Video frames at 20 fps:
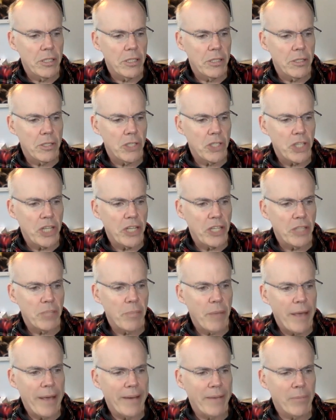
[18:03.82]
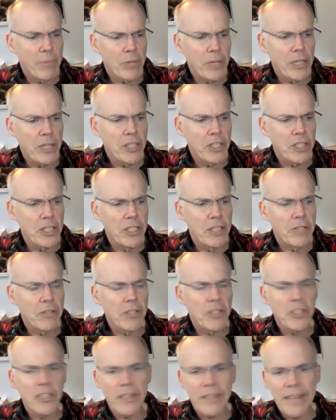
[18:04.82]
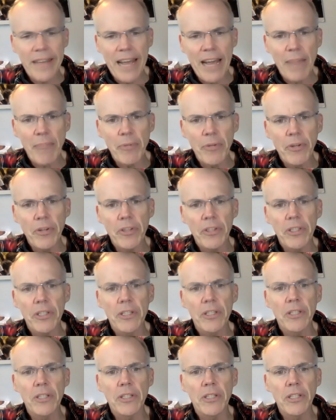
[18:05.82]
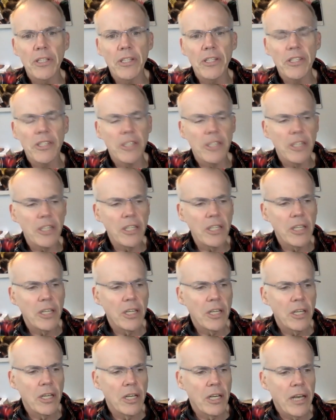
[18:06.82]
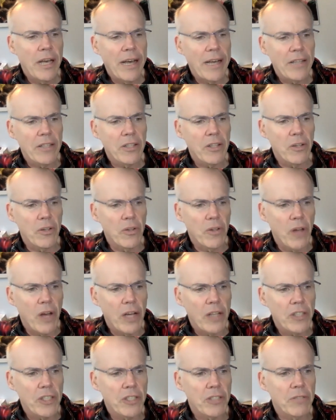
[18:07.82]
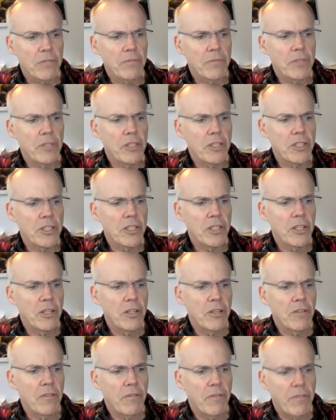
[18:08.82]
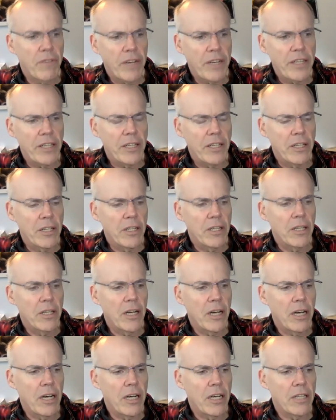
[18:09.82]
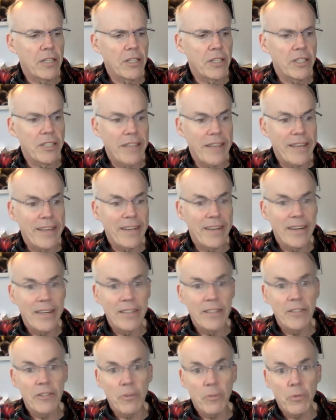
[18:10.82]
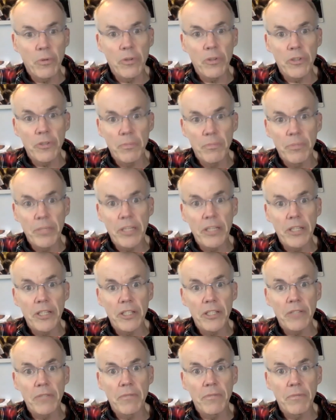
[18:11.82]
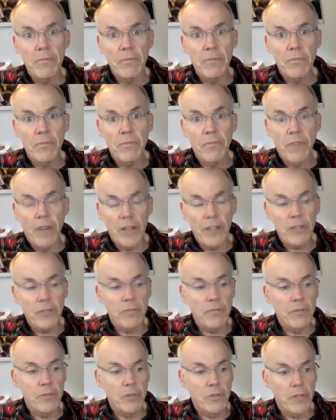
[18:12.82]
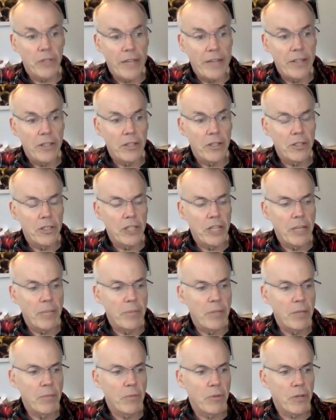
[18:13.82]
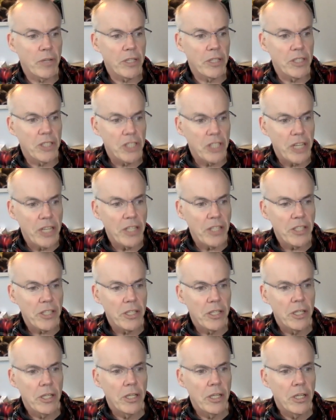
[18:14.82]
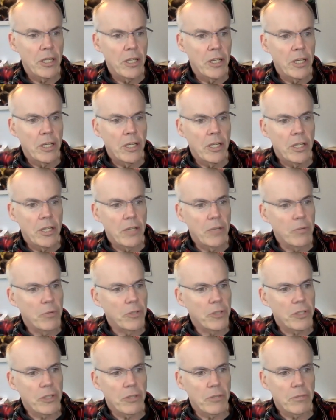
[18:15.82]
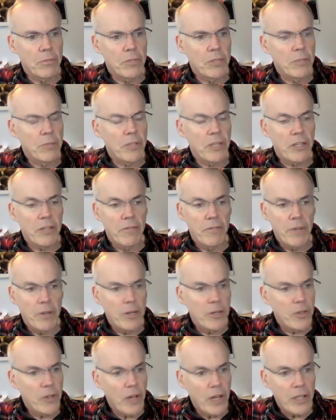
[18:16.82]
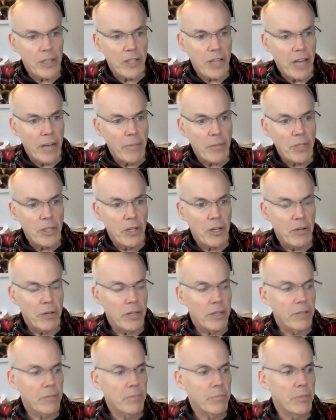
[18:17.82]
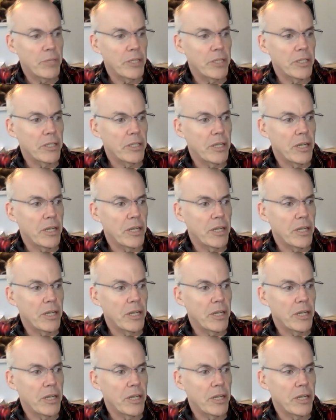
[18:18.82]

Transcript: the Chase Bank branch nearest the Capitol in DC at the launch of this fight to take on the world's biggest fossil fuel lender, JP Morgan Chase. It was seems like a very long time ago, Aaron, but